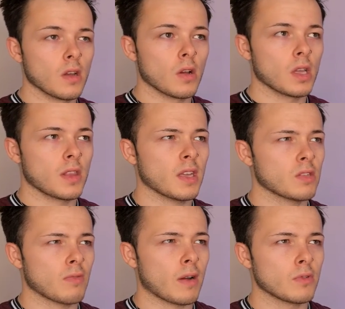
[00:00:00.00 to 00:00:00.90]
I think it's
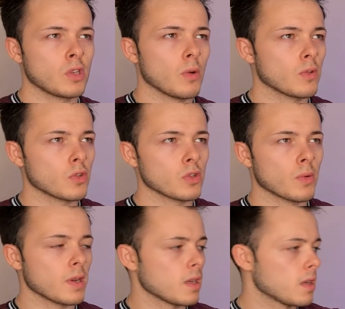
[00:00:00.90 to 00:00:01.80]
around
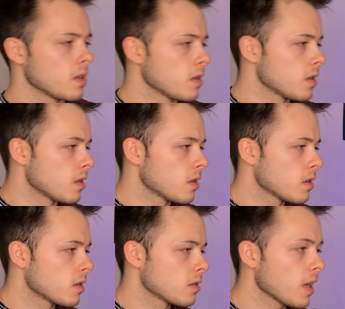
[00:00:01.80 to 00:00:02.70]

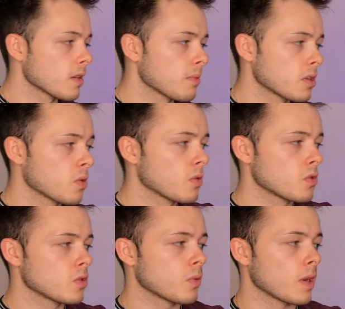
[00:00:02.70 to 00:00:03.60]

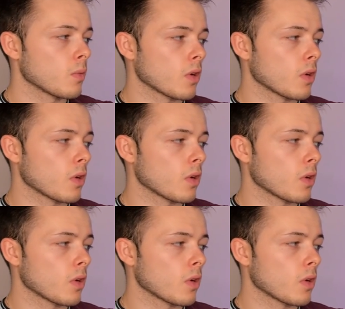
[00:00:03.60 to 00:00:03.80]
221